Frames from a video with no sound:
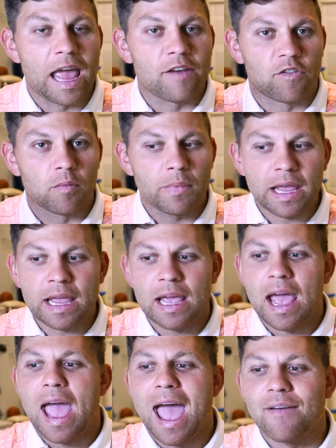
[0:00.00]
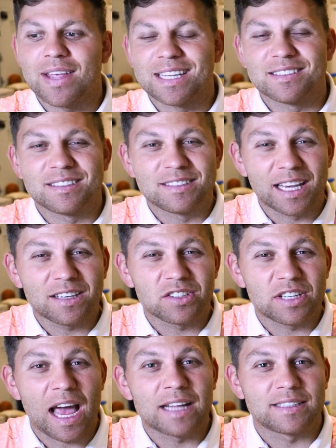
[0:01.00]
And for me, having 6
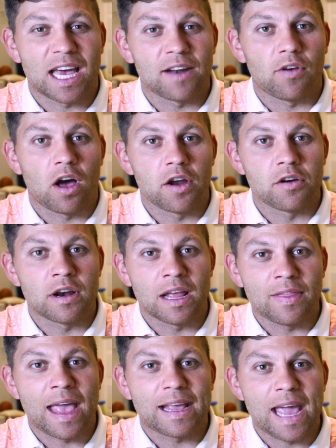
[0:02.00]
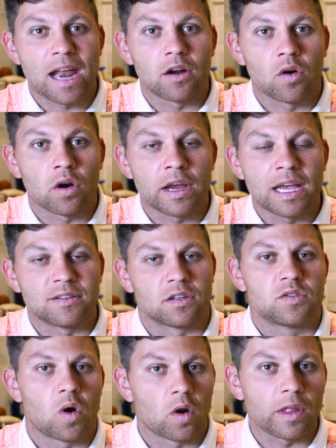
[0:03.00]
shots out of 100 in that category is a
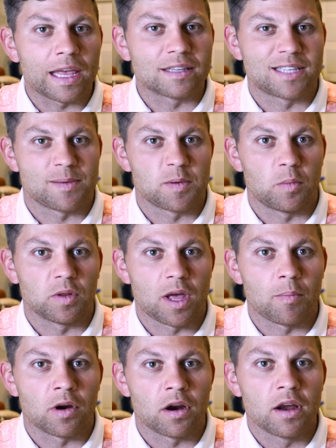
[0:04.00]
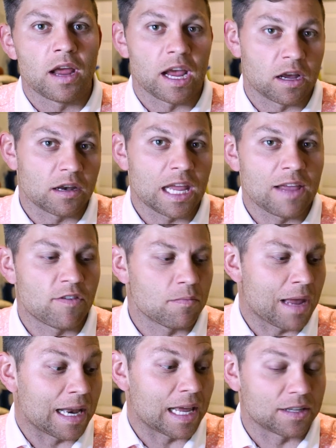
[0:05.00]
totally acceptable number. It could even
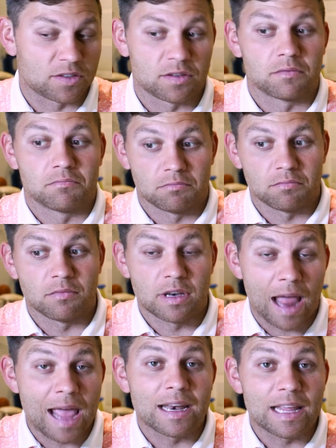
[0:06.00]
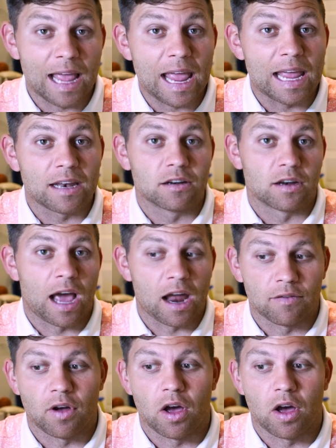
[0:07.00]
mean it's 98 out of